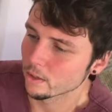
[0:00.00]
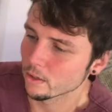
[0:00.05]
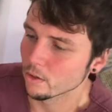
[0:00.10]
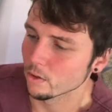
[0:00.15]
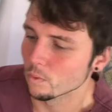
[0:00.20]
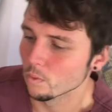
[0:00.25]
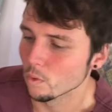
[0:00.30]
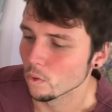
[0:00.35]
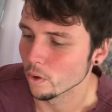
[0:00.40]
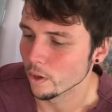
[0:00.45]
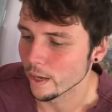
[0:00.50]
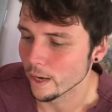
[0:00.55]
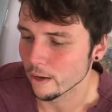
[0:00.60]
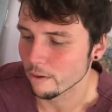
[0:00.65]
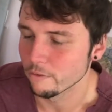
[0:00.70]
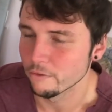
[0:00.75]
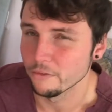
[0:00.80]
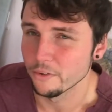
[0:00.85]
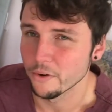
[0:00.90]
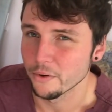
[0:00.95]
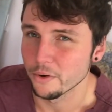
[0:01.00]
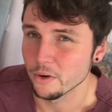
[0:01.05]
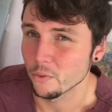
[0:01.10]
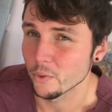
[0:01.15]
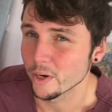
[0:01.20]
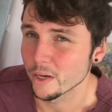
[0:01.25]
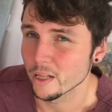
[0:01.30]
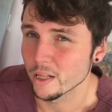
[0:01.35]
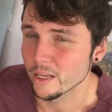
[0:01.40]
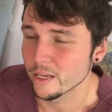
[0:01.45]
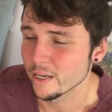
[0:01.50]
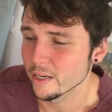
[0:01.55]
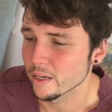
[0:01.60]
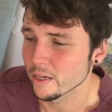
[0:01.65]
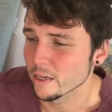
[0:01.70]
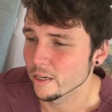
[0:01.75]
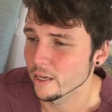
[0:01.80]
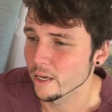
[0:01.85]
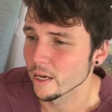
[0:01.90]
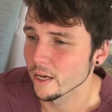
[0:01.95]
got worn out very quickly,
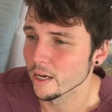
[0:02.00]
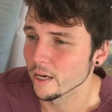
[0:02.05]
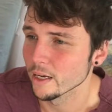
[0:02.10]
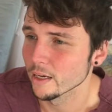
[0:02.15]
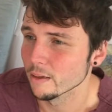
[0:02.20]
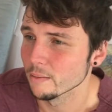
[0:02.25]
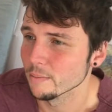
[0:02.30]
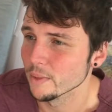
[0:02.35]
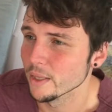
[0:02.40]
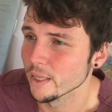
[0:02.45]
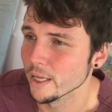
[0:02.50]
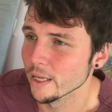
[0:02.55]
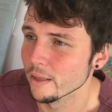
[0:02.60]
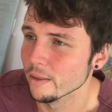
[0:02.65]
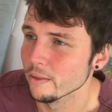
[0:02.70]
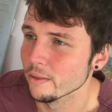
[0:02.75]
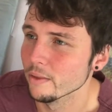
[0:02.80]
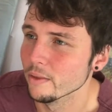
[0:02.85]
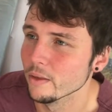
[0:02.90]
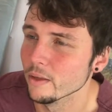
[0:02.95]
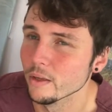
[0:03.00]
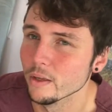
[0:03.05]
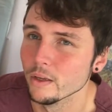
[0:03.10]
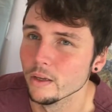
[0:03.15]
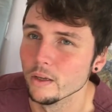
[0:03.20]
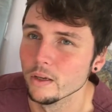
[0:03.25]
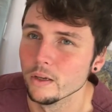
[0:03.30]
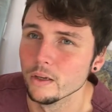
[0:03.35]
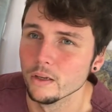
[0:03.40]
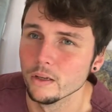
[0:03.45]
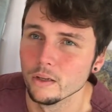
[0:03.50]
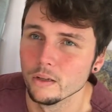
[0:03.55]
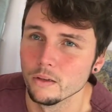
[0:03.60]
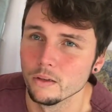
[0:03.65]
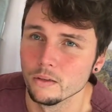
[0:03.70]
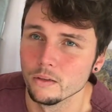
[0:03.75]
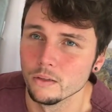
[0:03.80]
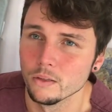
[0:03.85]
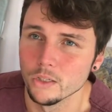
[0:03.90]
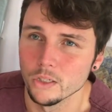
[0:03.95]
and then
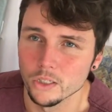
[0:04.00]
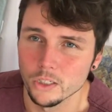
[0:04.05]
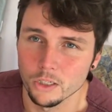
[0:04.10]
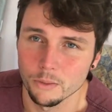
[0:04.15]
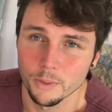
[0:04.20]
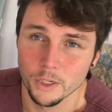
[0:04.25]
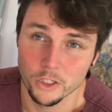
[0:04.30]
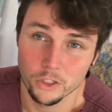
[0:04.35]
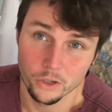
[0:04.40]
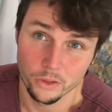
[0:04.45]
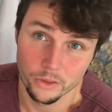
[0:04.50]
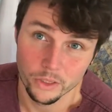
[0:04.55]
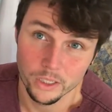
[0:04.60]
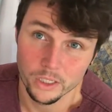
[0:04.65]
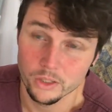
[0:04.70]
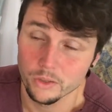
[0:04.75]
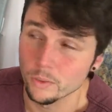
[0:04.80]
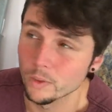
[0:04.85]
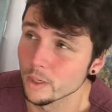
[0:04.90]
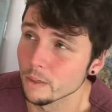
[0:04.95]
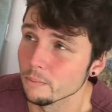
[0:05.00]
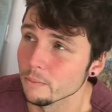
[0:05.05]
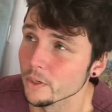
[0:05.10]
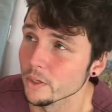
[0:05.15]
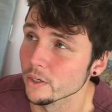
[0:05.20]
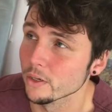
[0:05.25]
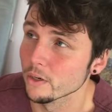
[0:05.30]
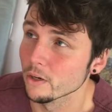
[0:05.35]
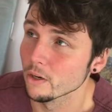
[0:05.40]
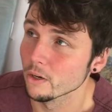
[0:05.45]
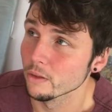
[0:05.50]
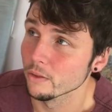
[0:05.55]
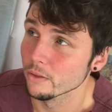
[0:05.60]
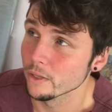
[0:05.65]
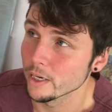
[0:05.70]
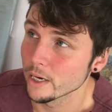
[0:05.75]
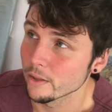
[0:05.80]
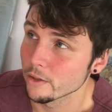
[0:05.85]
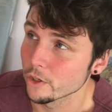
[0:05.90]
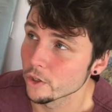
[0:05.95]
not so much on this one, but on
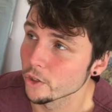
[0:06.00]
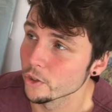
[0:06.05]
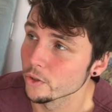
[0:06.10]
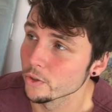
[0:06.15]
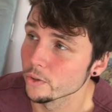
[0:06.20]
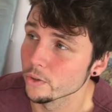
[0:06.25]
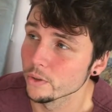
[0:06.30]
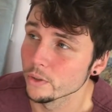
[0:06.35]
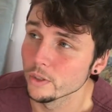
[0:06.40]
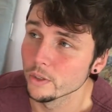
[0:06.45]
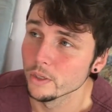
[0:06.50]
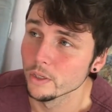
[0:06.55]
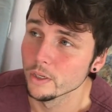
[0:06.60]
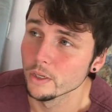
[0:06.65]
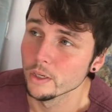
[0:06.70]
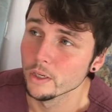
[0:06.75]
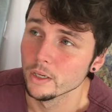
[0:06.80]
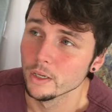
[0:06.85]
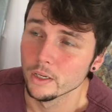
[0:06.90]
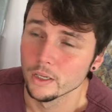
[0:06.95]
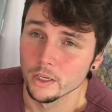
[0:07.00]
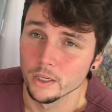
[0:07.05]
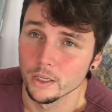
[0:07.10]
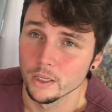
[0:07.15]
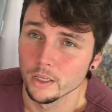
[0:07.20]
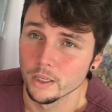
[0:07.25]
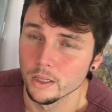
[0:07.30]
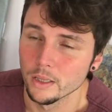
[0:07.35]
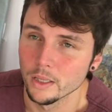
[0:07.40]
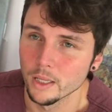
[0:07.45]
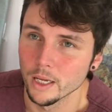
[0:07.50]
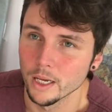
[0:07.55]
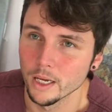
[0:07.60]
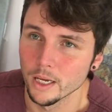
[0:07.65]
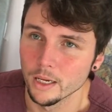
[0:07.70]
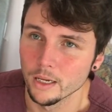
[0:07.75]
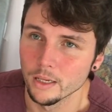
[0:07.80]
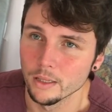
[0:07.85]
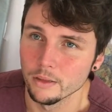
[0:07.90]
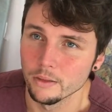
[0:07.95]
the other shoe,
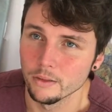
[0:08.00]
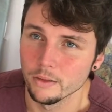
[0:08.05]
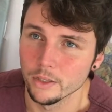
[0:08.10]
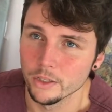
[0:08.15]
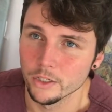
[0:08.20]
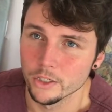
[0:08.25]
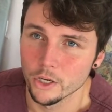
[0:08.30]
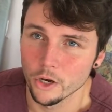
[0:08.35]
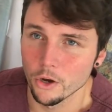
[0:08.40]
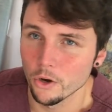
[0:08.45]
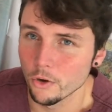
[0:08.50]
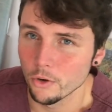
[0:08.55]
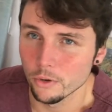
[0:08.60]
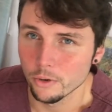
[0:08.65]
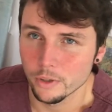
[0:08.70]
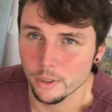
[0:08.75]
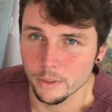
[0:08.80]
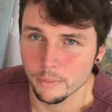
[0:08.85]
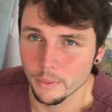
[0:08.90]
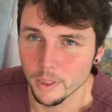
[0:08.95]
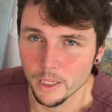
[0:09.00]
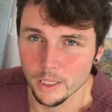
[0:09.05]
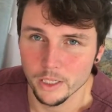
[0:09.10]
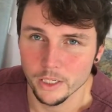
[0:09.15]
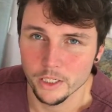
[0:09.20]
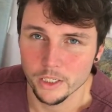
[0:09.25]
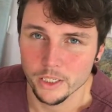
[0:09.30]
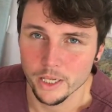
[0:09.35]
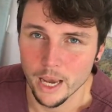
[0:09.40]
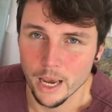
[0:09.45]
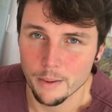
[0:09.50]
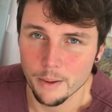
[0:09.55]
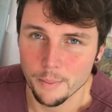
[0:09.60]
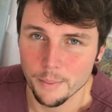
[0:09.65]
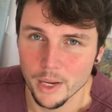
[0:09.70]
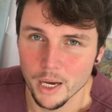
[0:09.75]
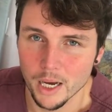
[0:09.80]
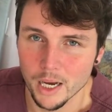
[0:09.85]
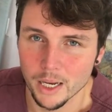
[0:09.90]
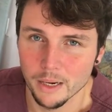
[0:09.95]
the toe completely just came
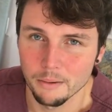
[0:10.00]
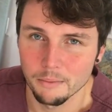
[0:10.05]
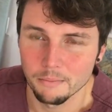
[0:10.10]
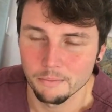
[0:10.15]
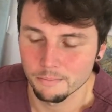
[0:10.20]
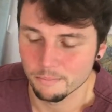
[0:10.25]
apart.